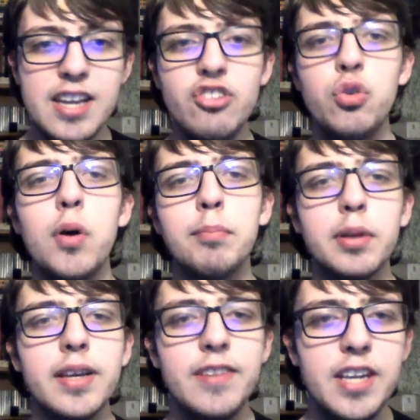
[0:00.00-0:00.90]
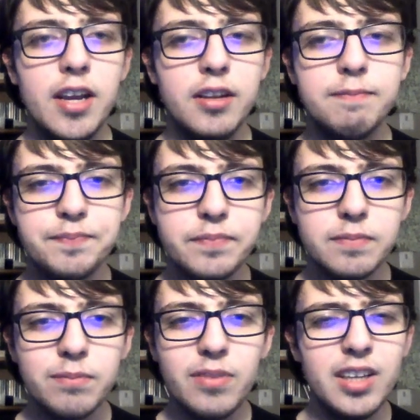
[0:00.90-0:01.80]
Into Oblivion
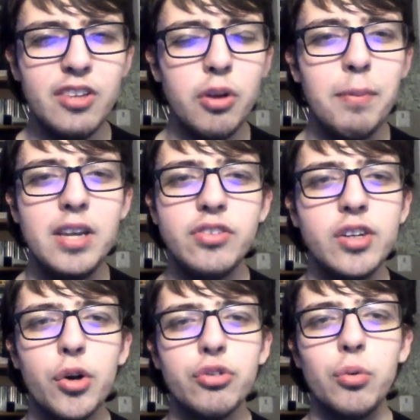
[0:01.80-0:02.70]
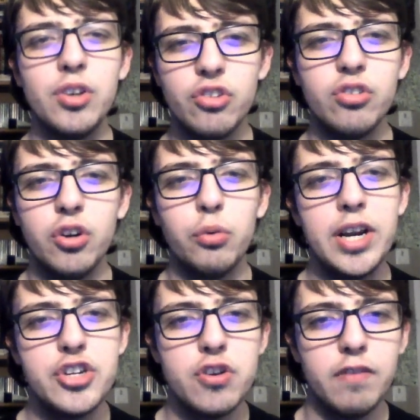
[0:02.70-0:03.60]
is amazing also.
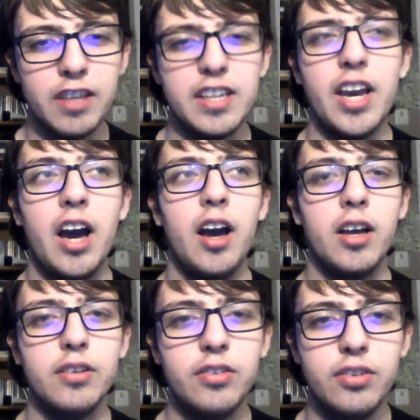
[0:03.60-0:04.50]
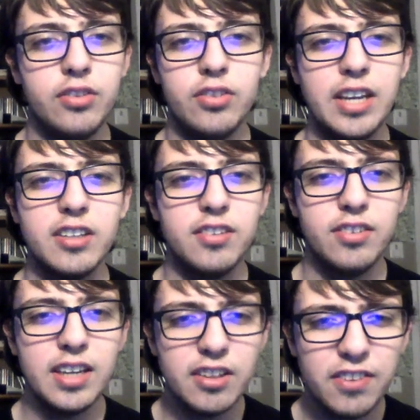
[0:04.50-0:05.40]
Incineration of the Gods,
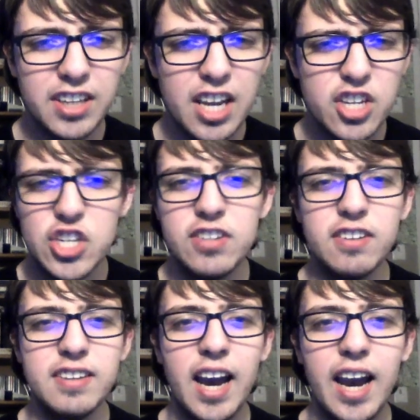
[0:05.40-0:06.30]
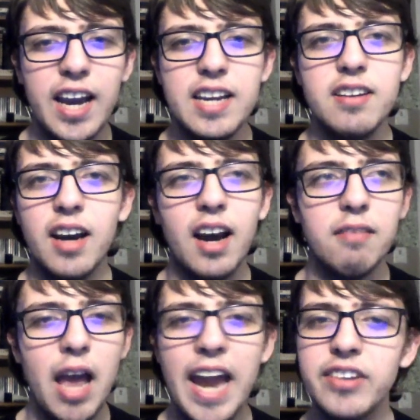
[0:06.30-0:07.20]
Sanctification Denied,
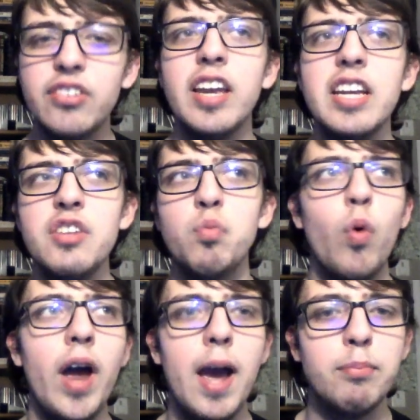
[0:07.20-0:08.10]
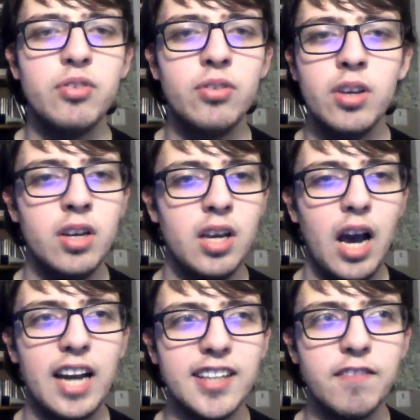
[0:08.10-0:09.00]
and Satan Wept.
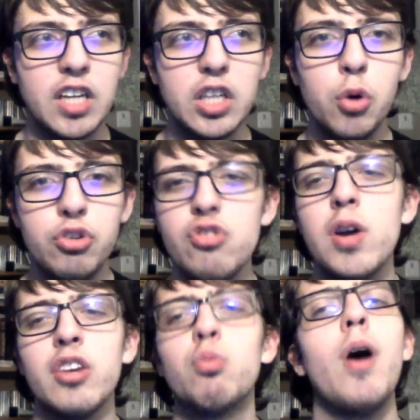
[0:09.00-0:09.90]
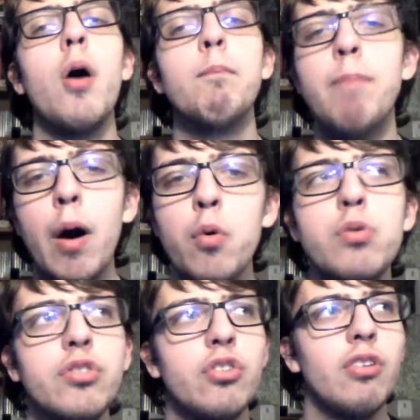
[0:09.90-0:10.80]
I love the closing track as well, Bones.